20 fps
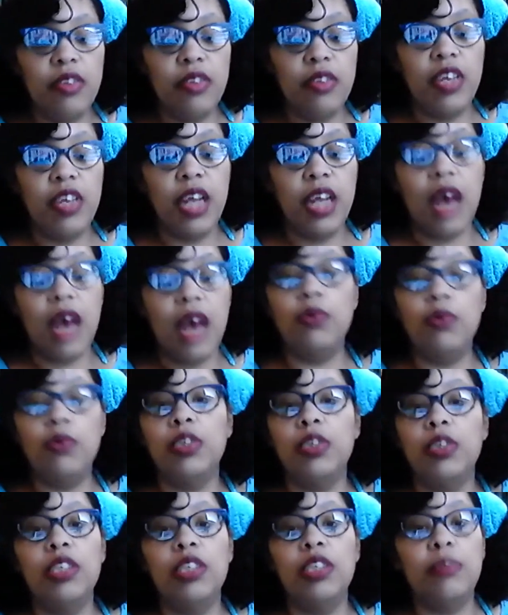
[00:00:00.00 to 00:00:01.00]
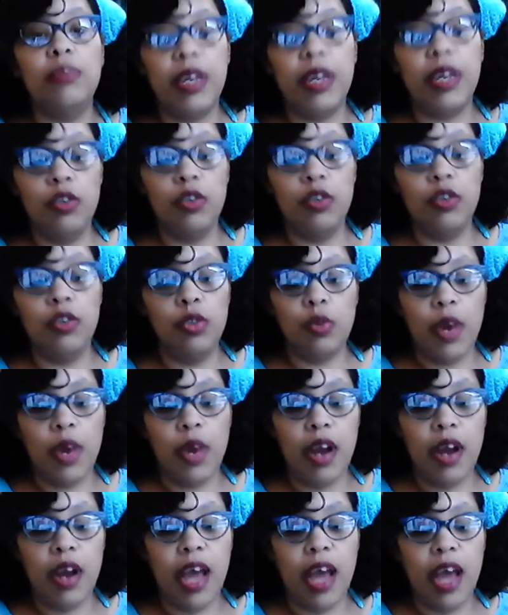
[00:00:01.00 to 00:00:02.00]
then I will just make a new
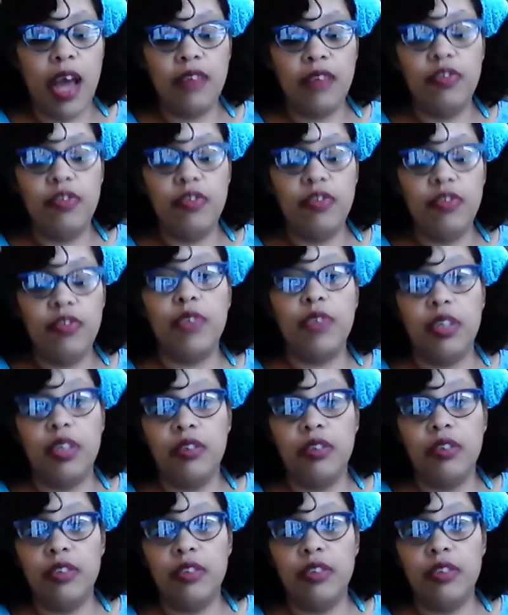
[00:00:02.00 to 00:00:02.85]
square out of different yarn,